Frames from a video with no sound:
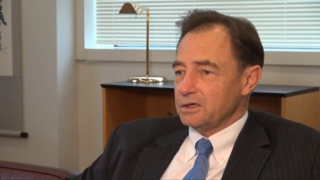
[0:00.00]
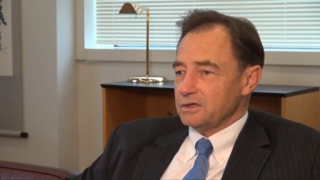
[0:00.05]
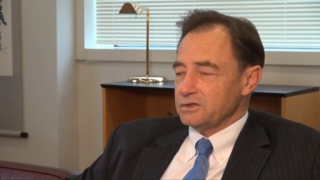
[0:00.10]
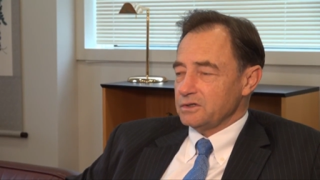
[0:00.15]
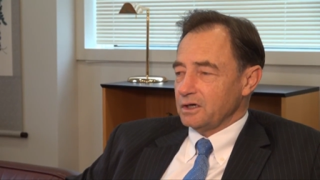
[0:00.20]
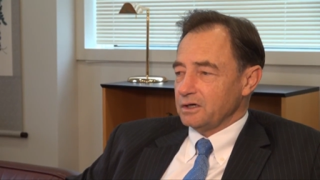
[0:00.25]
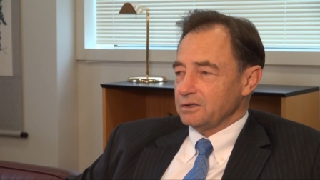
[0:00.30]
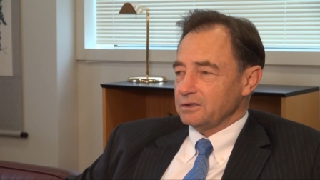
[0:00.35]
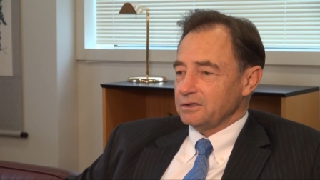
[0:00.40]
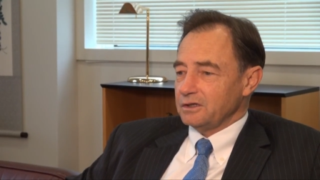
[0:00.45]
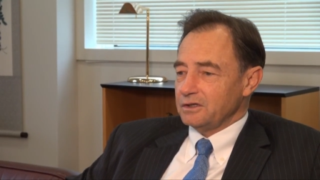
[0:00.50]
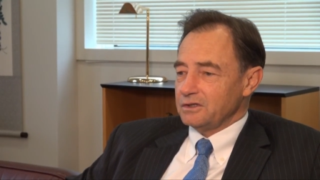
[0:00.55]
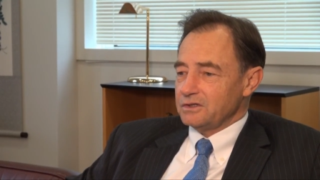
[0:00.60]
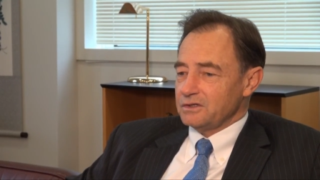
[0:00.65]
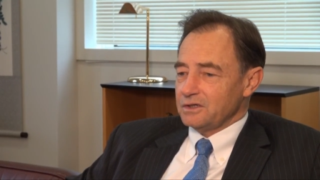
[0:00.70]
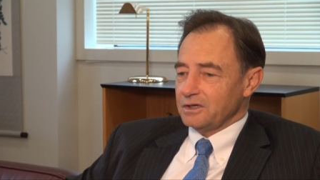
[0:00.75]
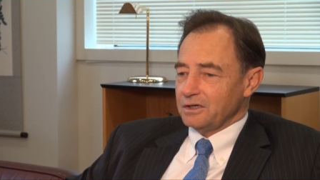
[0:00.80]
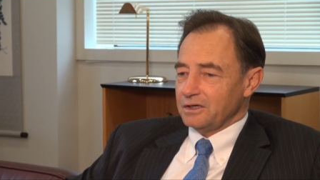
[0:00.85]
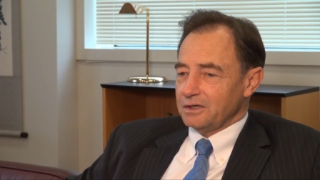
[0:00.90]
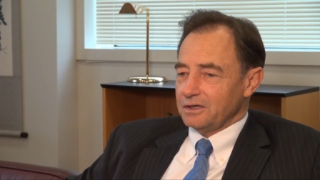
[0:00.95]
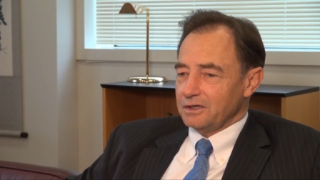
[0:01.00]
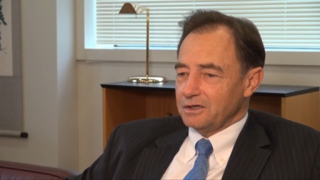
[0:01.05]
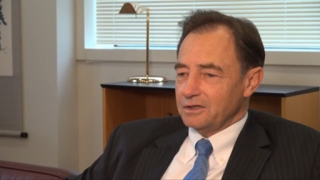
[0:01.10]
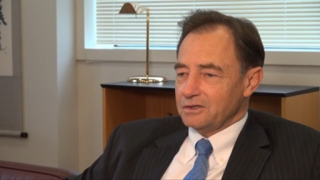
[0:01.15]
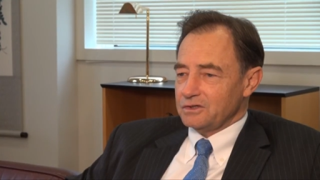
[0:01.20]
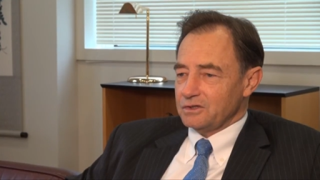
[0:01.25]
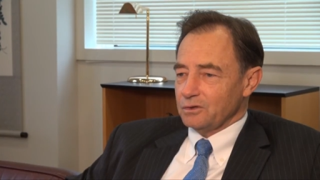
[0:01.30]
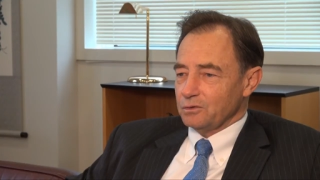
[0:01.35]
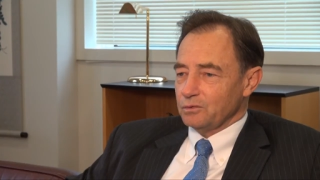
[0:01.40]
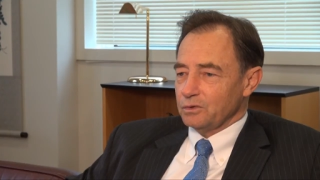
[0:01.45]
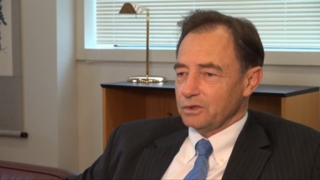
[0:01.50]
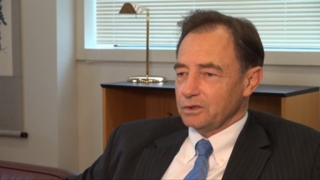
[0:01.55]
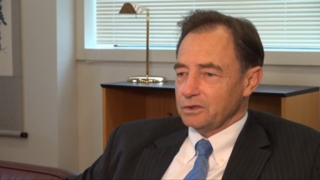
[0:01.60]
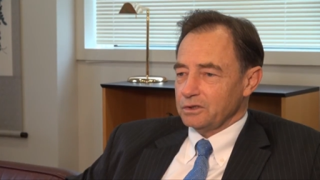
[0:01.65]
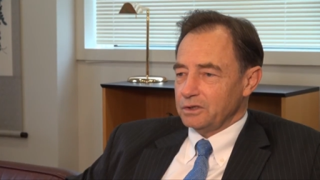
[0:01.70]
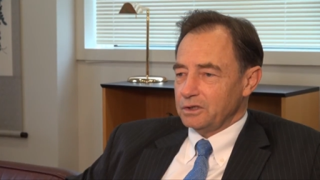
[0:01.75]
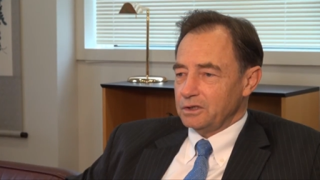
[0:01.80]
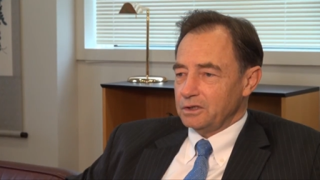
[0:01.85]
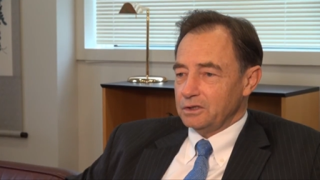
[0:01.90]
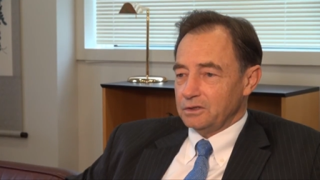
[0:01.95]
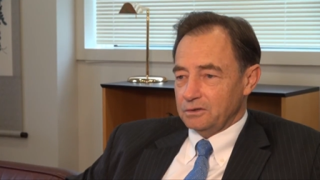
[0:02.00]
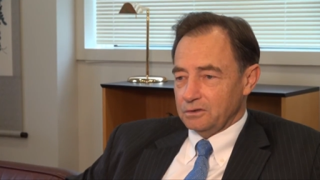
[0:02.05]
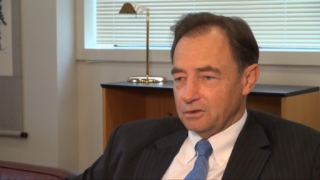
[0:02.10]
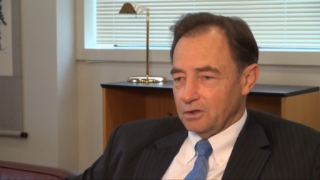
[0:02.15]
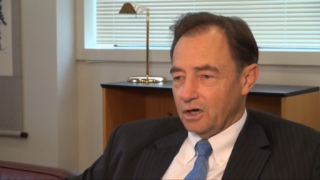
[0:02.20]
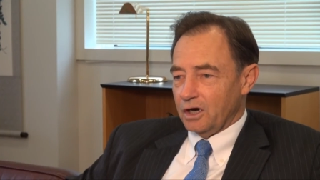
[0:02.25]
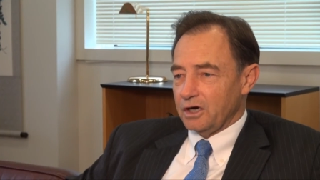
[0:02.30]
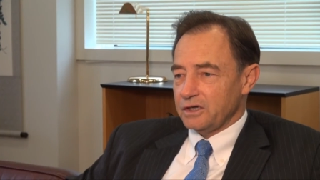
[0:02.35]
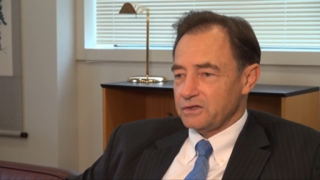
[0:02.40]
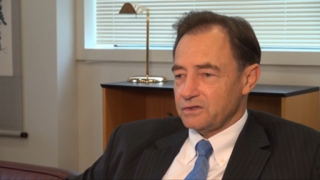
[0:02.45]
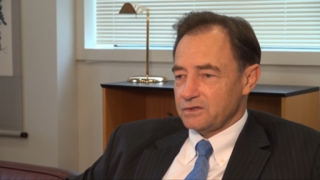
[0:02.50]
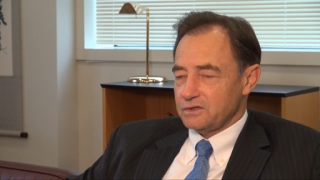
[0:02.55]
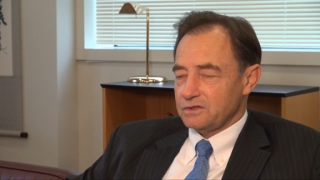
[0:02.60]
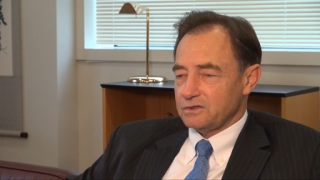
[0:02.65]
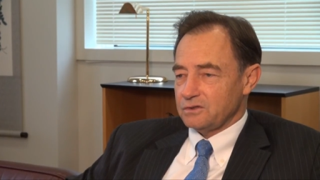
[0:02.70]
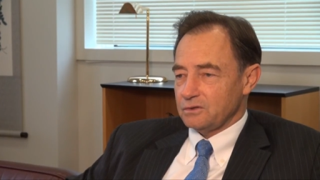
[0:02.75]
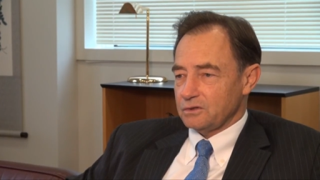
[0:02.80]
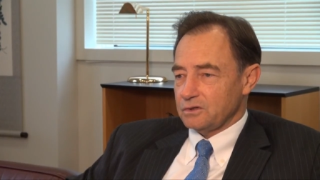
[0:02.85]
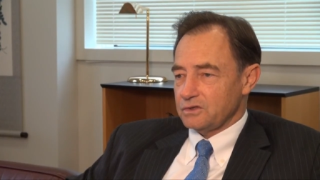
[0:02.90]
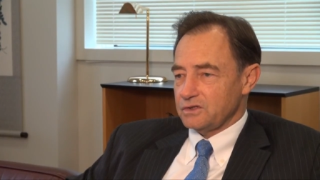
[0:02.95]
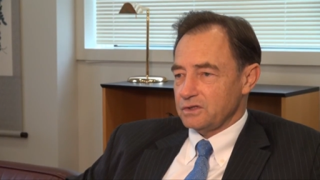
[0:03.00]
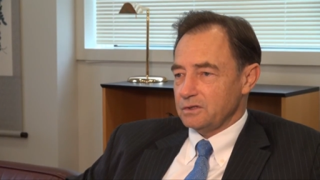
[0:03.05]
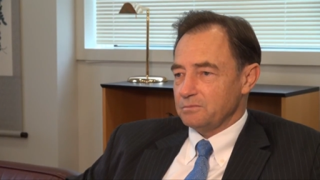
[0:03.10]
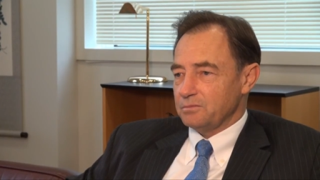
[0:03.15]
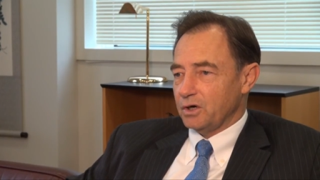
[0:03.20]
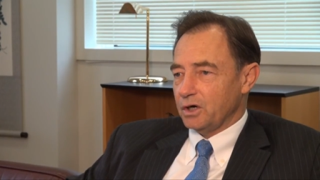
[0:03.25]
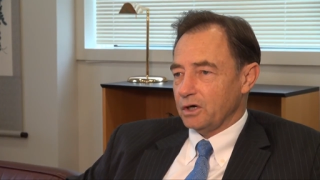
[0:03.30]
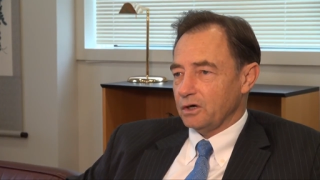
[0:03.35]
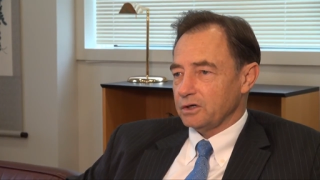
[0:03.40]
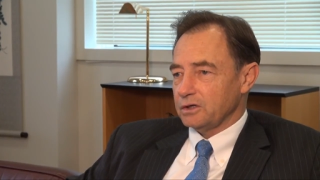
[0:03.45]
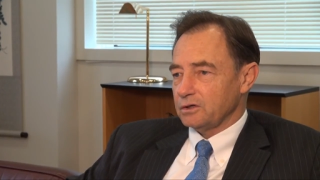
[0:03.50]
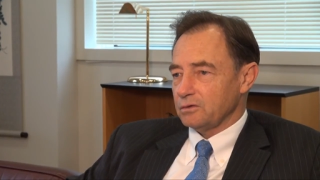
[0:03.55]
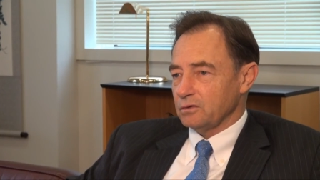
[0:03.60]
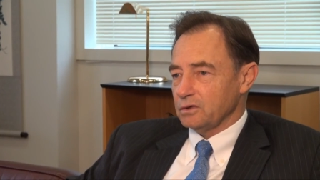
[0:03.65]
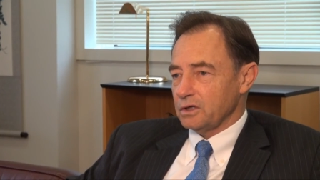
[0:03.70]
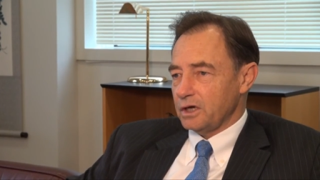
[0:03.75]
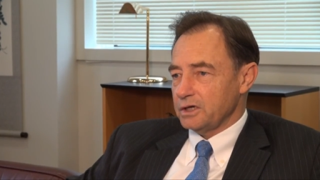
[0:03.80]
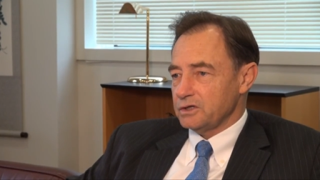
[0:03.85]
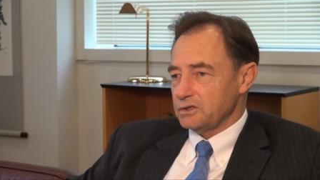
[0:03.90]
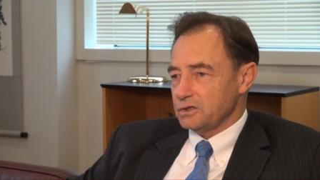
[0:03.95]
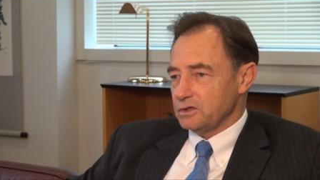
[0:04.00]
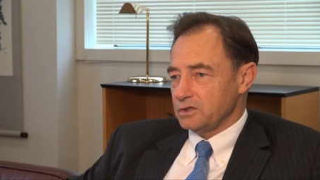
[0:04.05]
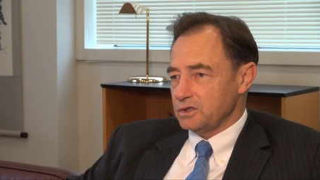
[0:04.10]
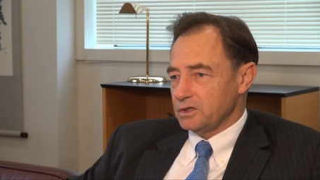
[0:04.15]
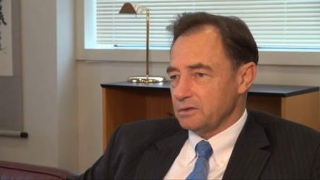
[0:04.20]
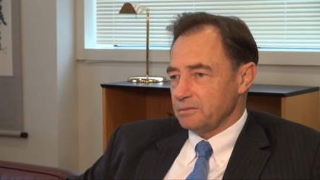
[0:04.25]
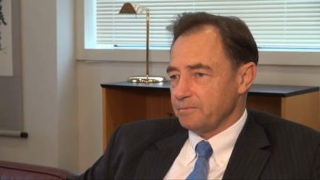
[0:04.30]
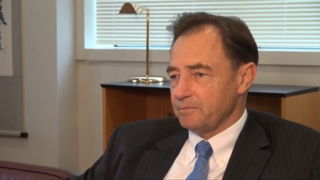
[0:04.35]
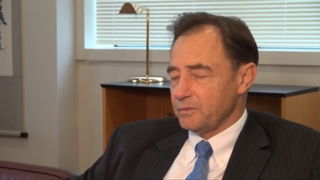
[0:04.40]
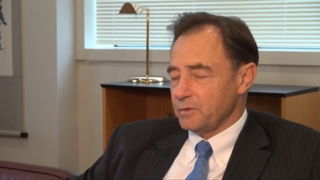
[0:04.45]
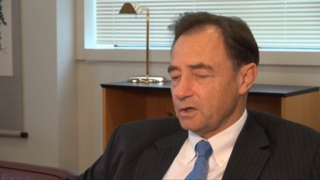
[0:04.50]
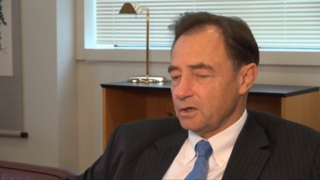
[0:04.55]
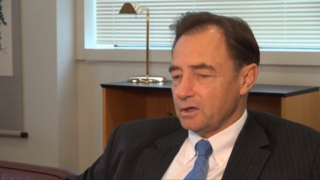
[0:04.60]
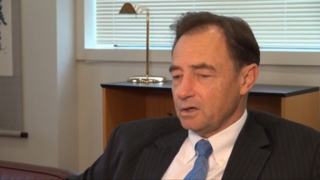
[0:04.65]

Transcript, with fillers: So it's a, it's a really nice sort of symbiotic relationship.